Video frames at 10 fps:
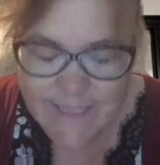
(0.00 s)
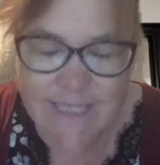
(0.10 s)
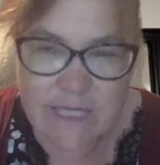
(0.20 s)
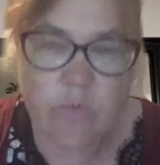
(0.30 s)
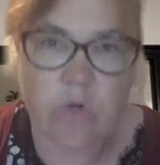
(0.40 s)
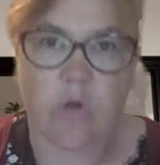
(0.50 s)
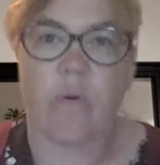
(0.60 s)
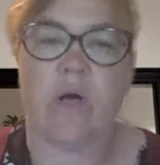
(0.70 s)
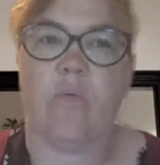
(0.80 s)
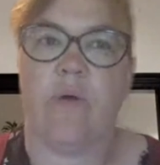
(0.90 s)
didn't work
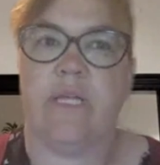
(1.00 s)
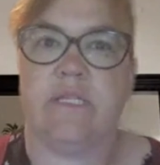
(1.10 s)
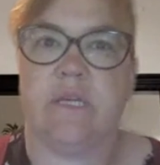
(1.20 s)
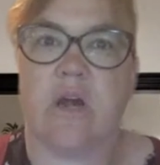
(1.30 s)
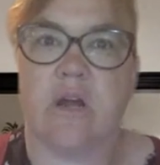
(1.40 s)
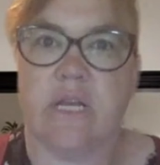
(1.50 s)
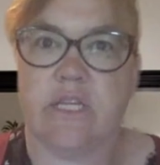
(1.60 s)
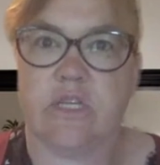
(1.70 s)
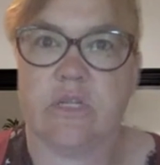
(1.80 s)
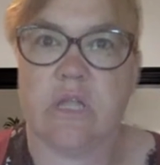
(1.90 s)
well was our
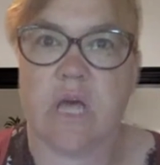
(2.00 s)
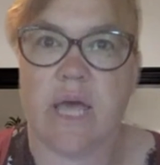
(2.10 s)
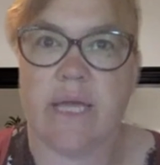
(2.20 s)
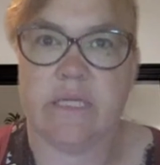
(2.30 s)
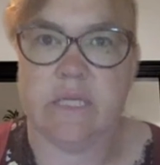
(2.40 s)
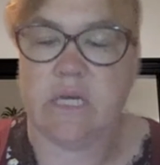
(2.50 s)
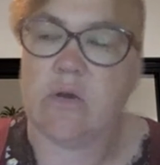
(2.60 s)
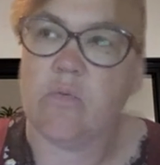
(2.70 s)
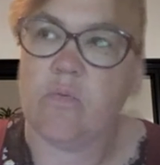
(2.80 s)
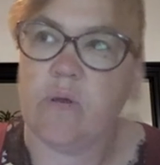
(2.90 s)
initial
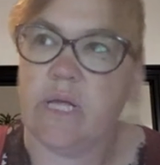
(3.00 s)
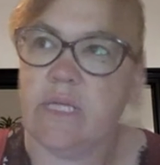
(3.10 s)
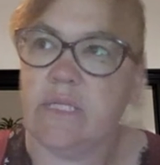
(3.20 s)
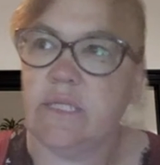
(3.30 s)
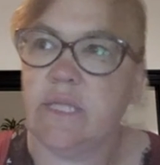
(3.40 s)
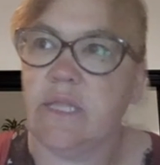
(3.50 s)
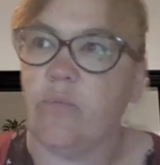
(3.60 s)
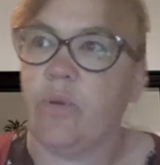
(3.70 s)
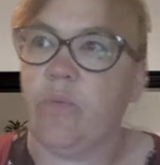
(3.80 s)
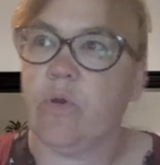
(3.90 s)
idea was
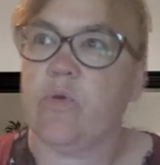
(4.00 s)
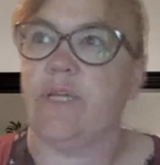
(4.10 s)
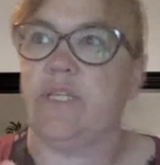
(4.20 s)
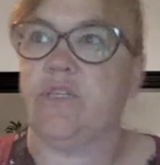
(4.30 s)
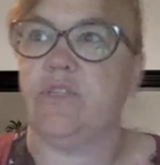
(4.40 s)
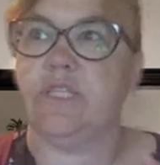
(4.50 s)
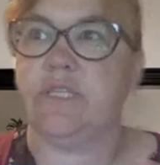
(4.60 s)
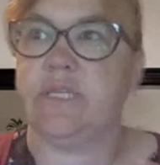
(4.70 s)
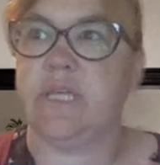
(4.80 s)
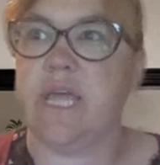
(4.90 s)
that we were going to
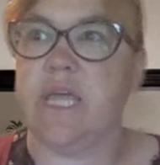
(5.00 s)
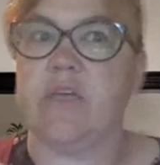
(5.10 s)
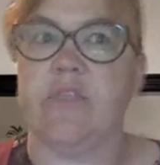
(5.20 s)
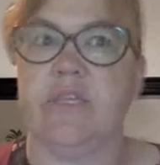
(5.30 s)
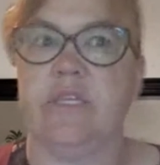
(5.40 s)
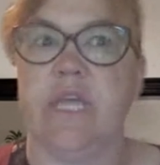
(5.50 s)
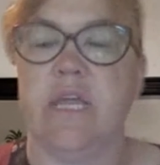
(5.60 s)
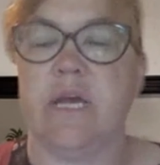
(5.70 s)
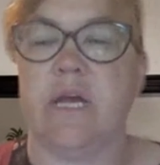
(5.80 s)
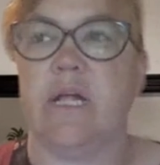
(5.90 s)
take the
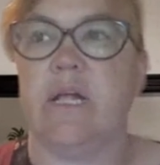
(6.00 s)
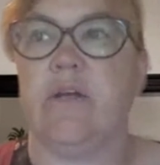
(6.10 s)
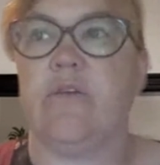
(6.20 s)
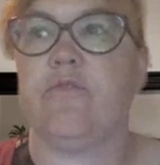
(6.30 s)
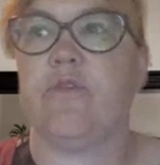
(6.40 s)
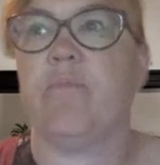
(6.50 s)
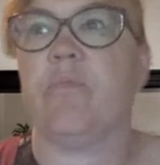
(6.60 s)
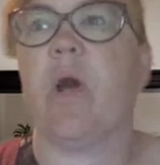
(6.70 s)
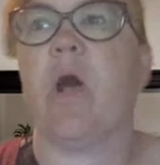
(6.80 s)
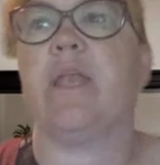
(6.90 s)
data from the
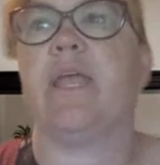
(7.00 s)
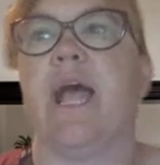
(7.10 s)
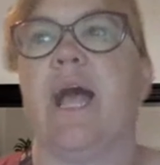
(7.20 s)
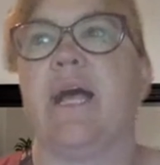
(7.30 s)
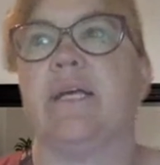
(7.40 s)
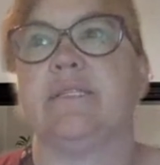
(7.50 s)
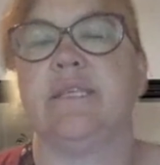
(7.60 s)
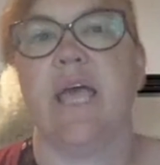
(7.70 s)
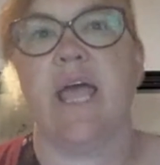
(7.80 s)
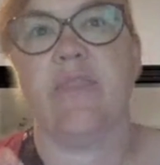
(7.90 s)
podcast,
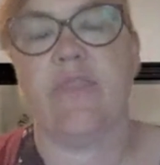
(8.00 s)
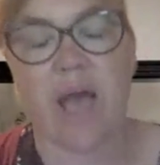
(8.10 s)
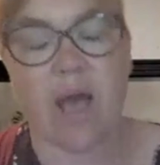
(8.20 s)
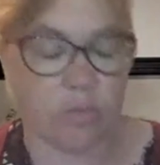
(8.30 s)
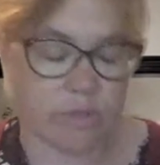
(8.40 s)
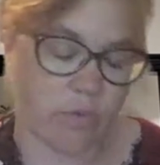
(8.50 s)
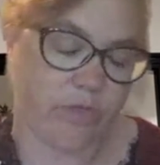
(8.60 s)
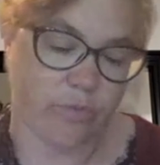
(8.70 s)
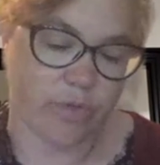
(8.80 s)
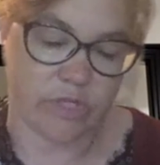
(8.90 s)
and that was what
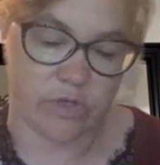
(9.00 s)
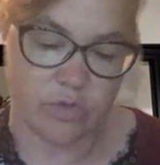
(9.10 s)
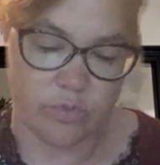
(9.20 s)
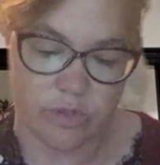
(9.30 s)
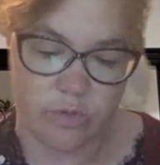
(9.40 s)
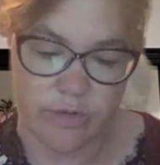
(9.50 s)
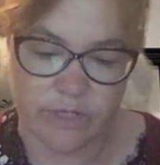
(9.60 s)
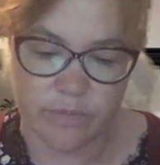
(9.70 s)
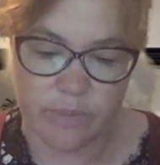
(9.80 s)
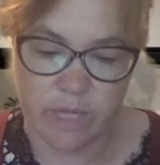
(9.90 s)
the research was going
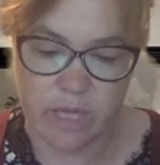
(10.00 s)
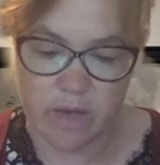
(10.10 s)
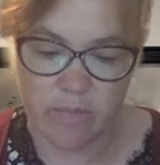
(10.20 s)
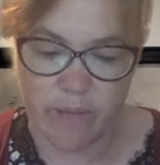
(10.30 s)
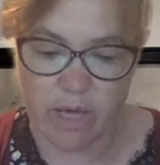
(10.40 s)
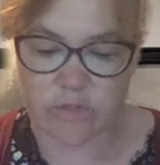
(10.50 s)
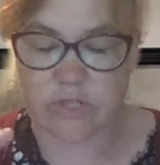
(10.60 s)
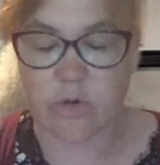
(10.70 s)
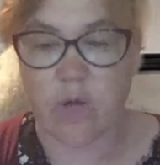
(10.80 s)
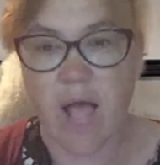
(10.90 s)
to be about.
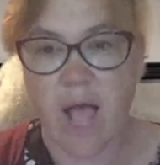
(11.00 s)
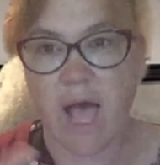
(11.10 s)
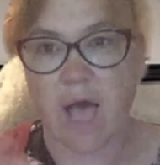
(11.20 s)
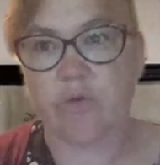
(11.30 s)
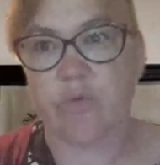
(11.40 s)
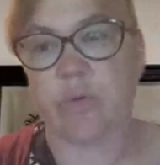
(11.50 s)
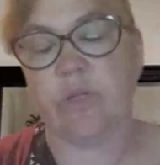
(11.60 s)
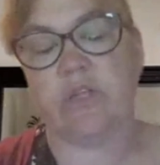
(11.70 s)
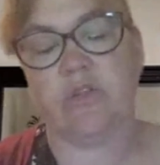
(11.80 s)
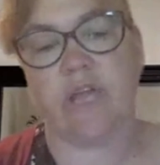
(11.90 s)
So how do we
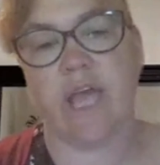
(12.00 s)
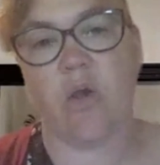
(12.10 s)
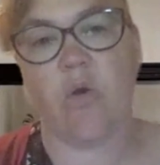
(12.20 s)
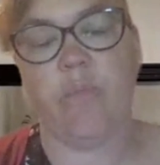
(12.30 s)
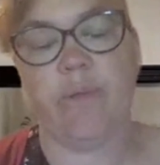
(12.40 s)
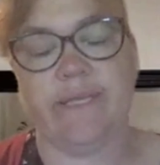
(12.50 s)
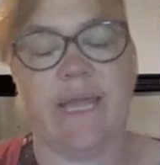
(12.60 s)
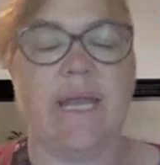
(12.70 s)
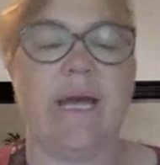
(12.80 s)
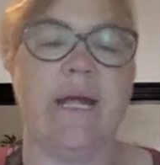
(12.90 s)
really look at open
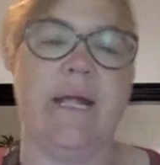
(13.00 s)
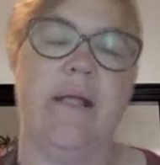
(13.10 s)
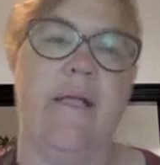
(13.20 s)
data